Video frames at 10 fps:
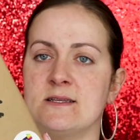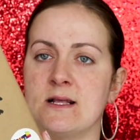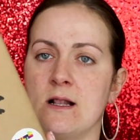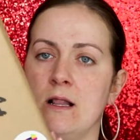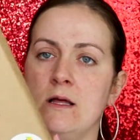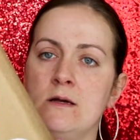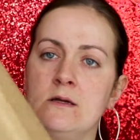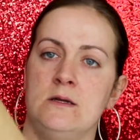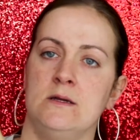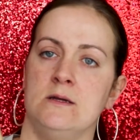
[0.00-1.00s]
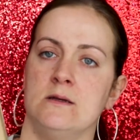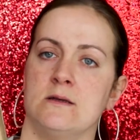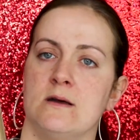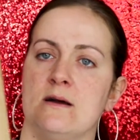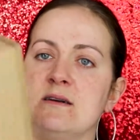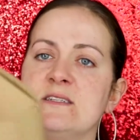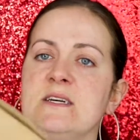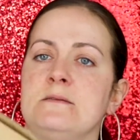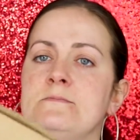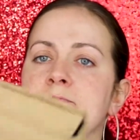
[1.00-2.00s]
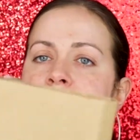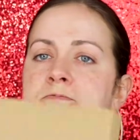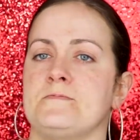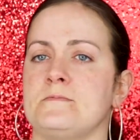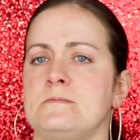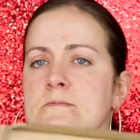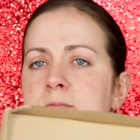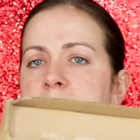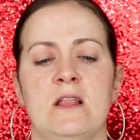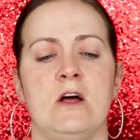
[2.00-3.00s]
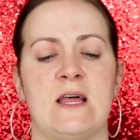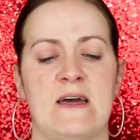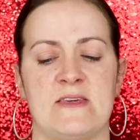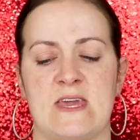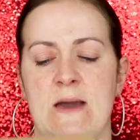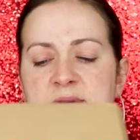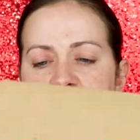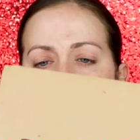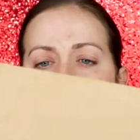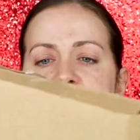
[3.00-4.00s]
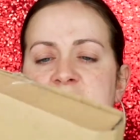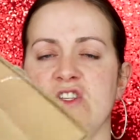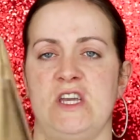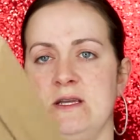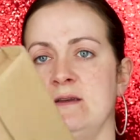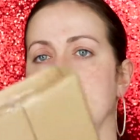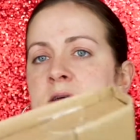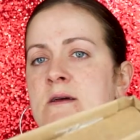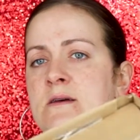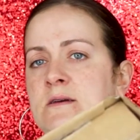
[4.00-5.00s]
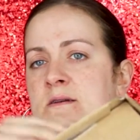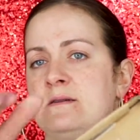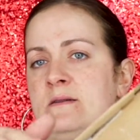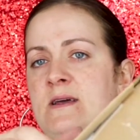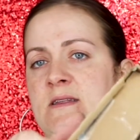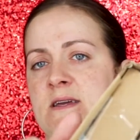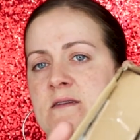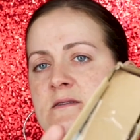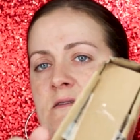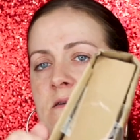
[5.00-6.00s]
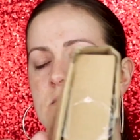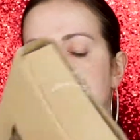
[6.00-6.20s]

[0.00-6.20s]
This little carton, a lot like the Amazon packaging, like this.